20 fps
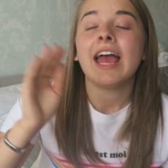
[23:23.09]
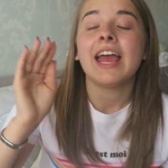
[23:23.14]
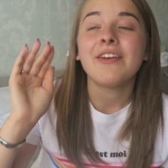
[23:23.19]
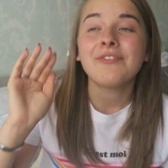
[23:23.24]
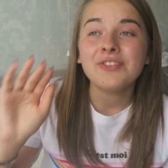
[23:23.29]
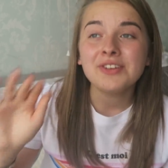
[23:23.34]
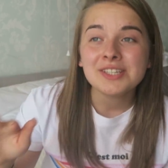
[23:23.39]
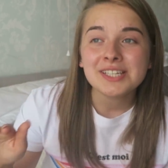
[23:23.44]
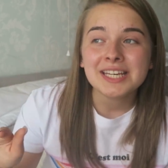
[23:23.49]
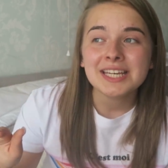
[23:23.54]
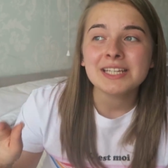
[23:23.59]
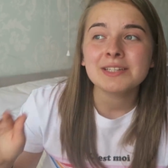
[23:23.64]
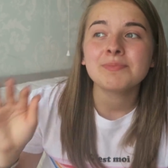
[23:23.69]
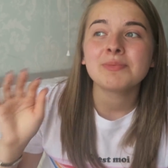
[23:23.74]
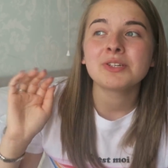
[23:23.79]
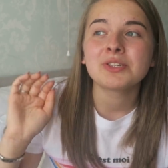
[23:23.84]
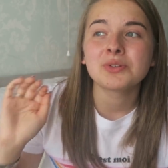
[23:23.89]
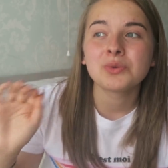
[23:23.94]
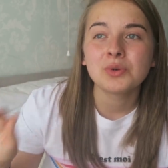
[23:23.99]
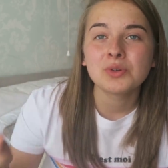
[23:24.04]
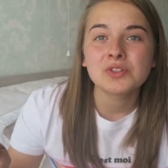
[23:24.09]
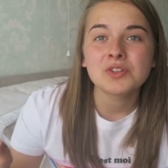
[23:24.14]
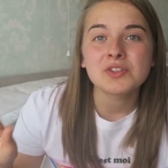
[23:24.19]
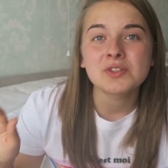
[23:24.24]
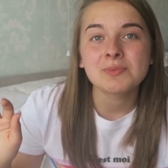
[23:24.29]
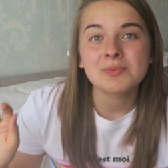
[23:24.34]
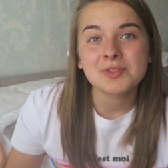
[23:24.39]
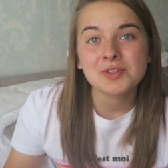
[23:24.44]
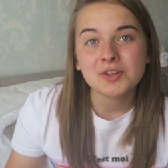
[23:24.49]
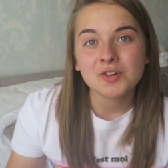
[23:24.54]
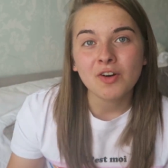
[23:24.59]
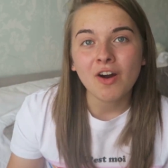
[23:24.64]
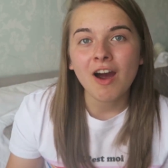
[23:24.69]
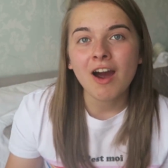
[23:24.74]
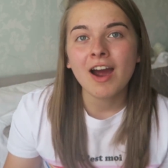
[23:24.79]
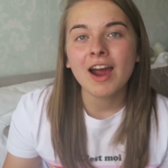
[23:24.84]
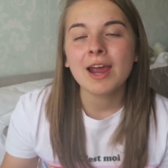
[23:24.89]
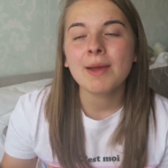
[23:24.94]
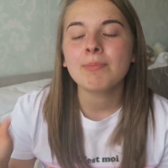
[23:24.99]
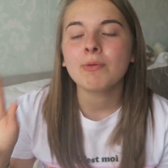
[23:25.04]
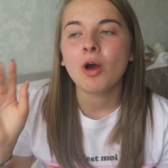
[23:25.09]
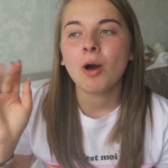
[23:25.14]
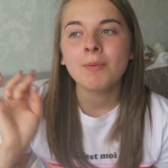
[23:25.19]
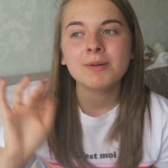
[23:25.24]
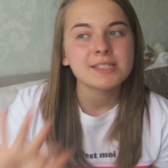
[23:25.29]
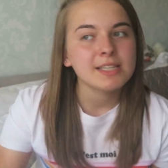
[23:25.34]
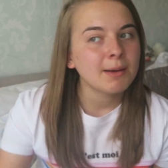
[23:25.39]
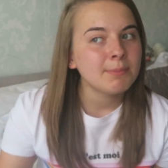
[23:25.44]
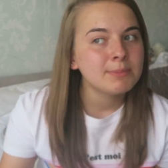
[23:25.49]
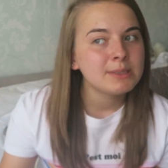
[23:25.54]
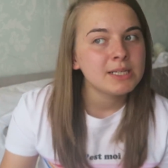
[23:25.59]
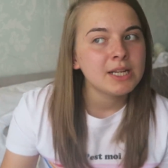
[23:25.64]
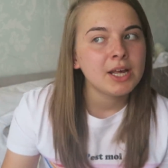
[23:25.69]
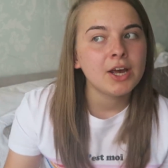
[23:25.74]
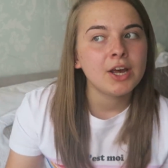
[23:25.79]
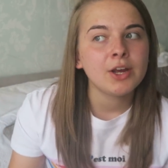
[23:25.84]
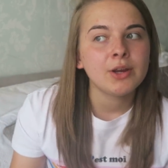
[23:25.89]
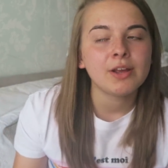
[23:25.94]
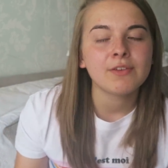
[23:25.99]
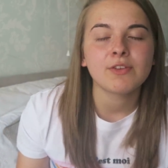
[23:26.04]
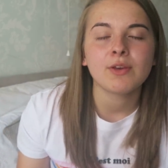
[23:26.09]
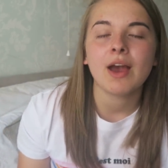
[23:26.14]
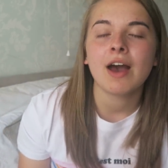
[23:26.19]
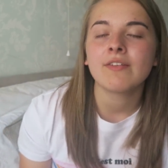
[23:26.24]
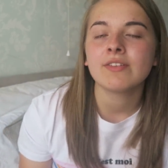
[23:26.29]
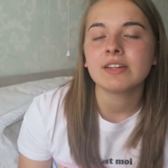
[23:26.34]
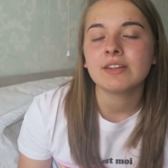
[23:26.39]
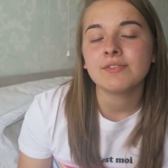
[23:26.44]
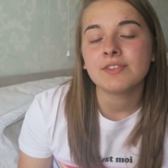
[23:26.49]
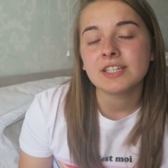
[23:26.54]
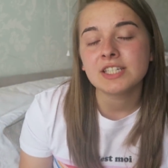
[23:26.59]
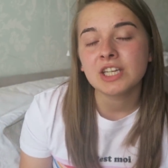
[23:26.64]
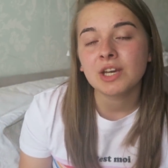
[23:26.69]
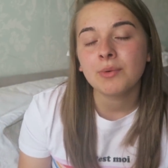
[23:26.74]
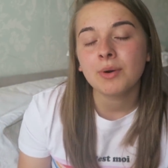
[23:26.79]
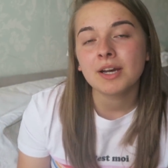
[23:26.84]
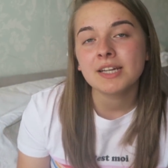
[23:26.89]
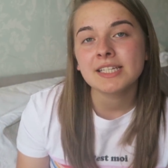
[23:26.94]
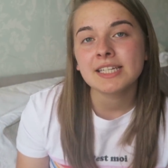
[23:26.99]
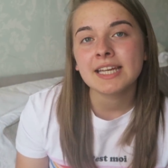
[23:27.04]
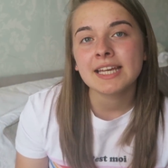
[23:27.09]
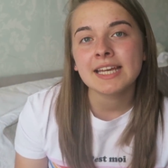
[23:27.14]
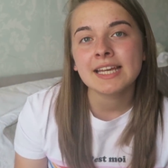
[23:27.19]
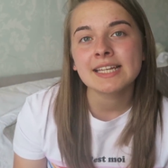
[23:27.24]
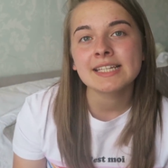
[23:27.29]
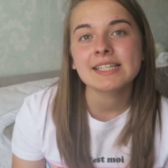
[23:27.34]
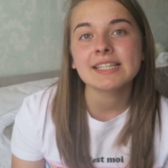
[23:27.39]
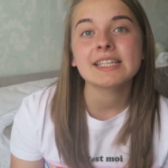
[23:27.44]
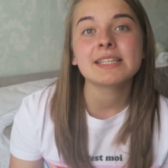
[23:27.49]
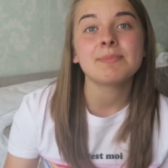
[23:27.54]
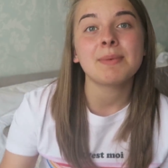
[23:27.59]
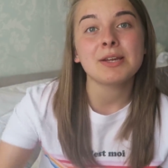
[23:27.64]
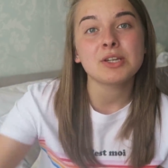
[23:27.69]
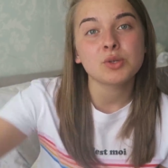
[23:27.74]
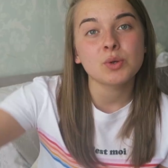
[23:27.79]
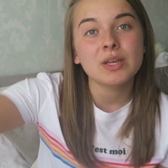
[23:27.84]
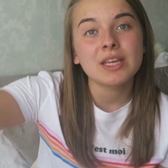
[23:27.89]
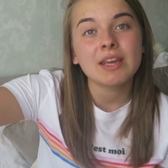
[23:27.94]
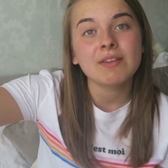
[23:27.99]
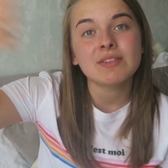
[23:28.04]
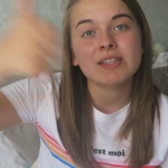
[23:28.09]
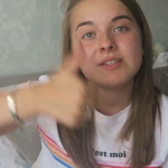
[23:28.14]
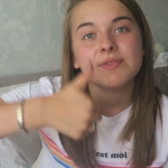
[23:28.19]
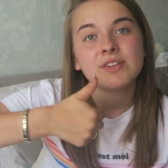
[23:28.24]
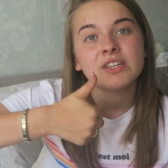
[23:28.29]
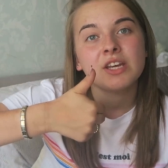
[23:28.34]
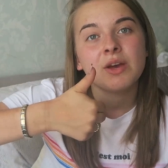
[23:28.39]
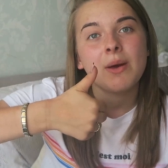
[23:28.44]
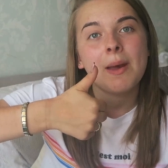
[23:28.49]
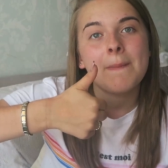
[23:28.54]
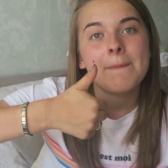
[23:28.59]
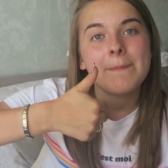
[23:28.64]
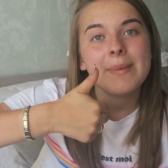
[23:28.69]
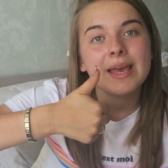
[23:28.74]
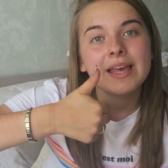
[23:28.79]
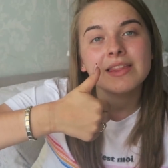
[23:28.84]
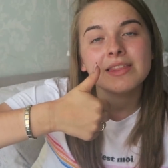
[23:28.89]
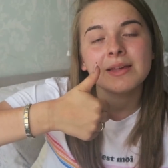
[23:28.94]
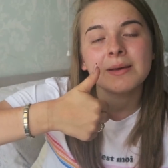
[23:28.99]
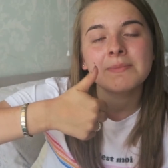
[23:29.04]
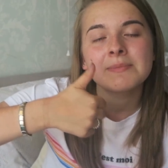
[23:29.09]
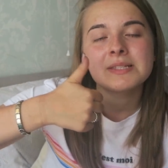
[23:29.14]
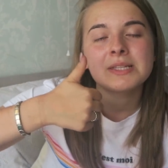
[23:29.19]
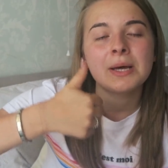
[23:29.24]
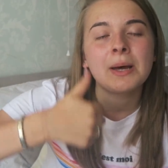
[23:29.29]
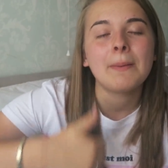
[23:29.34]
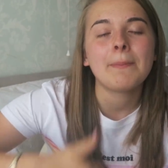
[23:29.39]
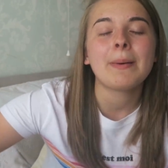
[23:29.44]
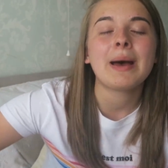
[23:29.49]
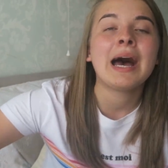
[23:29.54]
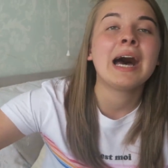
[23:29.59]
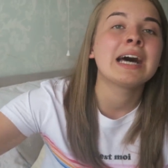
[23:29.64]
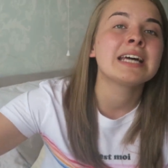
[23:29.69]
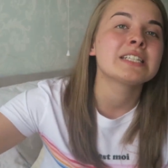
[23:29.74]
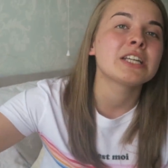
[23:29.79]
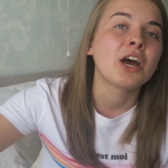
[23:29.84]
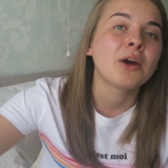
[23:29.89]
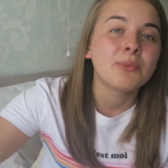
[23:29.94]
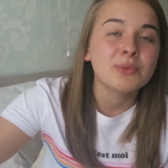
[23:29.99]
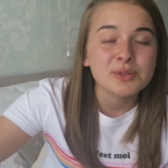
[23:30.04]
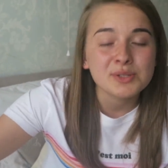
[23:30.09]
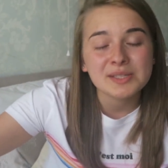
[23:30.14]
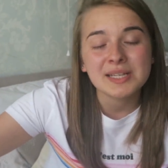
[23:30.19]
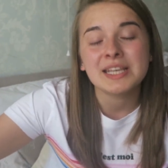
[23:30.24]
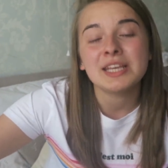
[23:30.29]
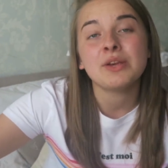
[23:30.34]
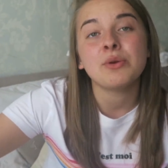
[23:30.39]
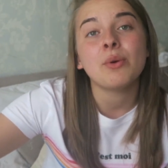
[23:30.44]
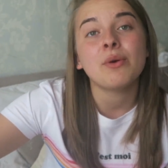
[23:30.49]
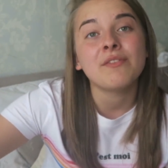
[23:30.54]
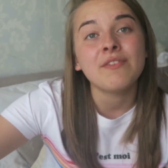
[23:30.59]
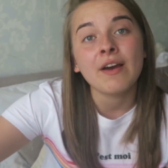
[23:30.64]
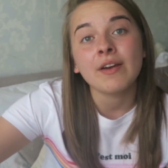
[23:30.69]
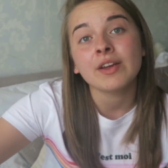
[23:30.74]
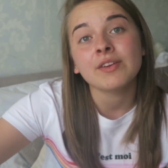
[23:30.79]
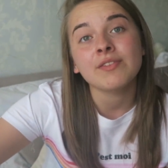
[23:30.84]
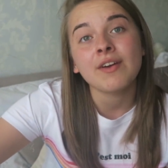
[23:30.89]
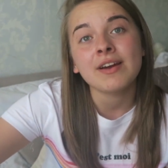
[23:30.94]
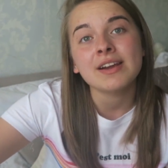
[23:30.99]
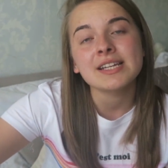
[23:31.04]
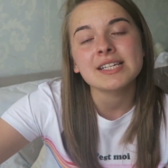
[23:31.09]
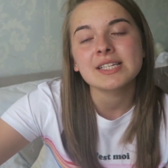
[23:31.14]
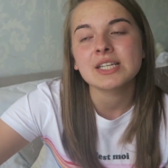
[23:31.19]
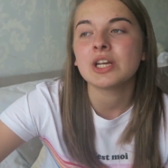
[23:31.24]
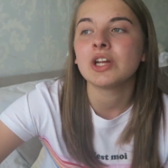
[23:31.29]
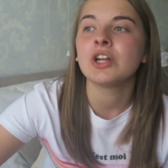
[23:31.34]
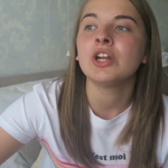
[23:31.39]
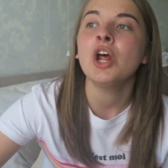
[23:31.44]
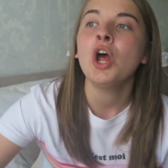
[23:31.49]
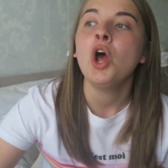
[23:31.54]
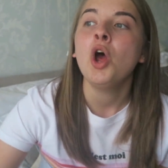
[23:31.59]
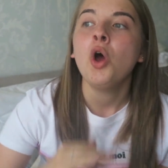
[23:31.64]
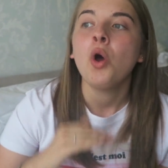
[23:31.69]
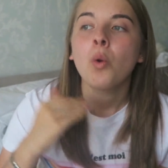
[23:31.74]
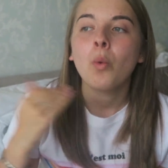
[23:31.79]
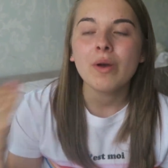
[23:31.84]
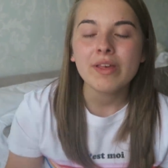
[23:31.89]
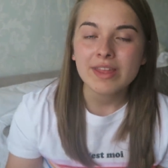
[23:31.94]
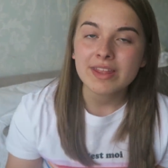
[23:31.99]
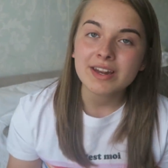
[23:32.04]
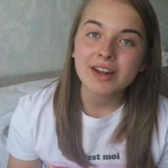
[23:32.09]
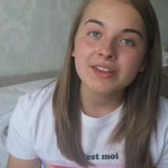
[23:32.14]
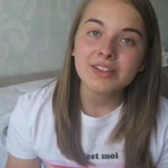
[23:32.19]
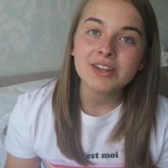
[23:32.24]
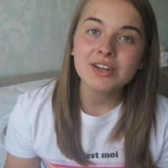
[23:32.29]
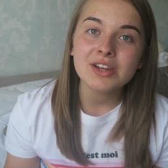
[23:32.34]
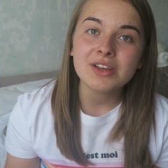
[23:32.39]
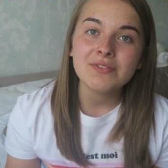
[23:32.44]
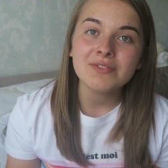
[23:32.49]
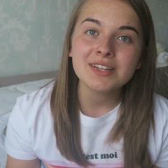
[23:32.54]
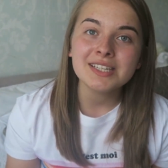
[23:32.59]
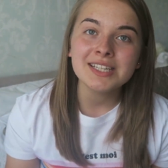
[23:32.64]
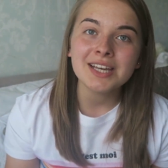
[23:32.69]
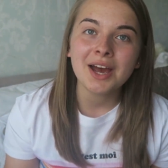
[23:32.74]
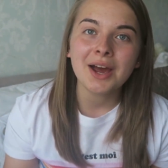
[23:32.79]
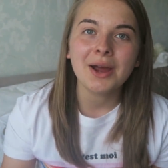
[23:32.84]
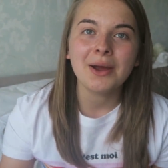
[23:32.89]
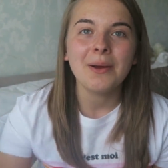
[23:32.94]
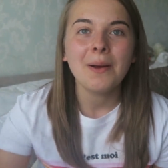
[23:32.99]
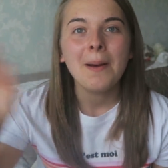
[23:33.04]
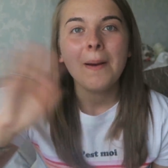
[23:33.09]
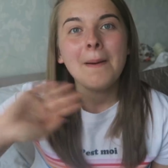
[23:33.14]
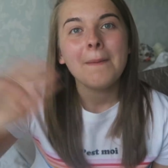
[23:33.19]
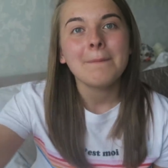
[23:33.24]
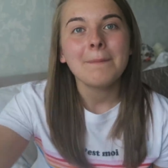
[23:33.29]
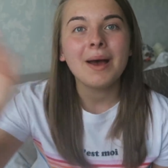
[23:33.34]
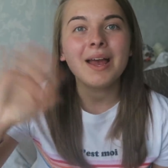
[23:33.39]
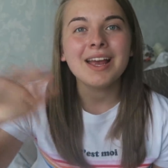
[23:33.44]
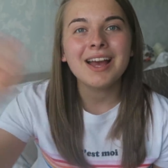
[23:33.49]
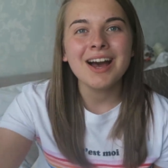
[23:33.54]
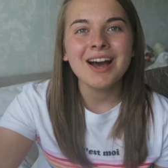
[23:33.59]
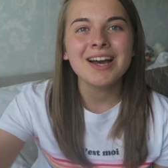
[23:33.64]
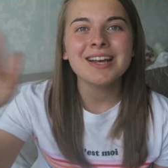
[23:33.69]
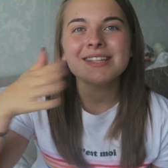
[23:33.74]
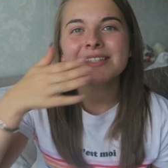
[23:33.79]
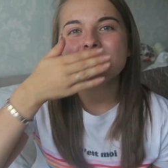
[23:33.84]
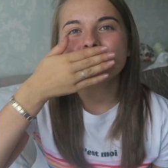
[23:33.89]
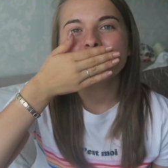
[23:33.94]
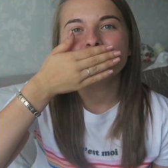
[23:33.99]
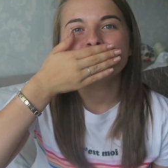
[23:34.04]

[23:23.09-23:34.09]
If you did, be sure to subscribe, comment down below if you have any video ideas. Make sure you give this video a big thumbs up, and I will see you very, very soon with another new video. Bye, guys.